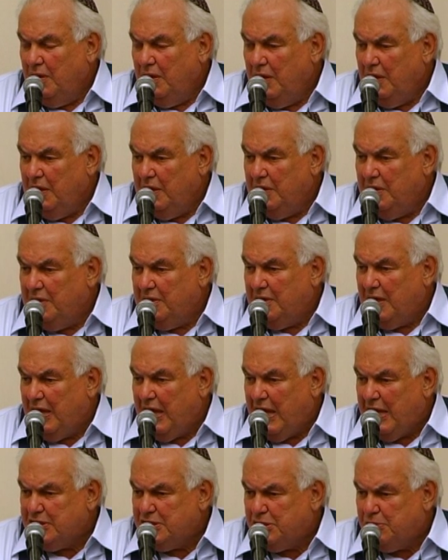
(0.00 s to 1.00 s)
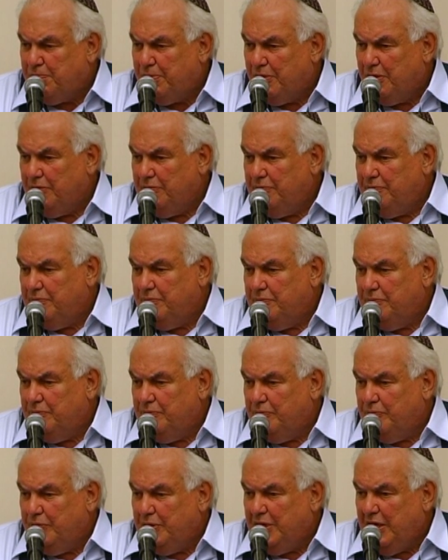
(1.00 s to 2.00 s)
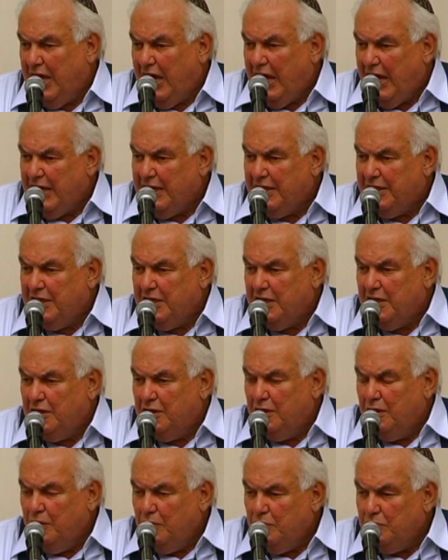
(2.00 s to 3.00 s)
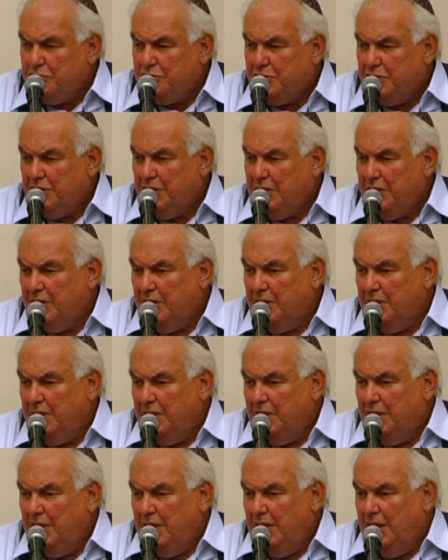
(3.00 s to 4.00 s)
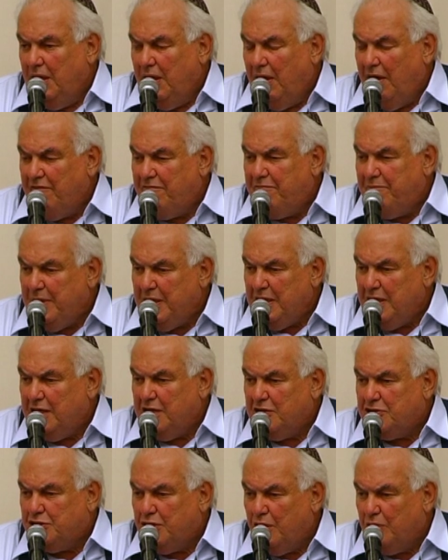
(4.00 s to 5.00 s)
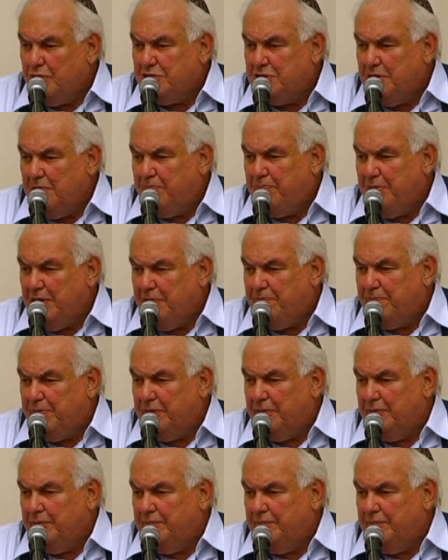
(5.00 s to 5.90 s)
In the diaspora, we had the illusion of being a chosen people.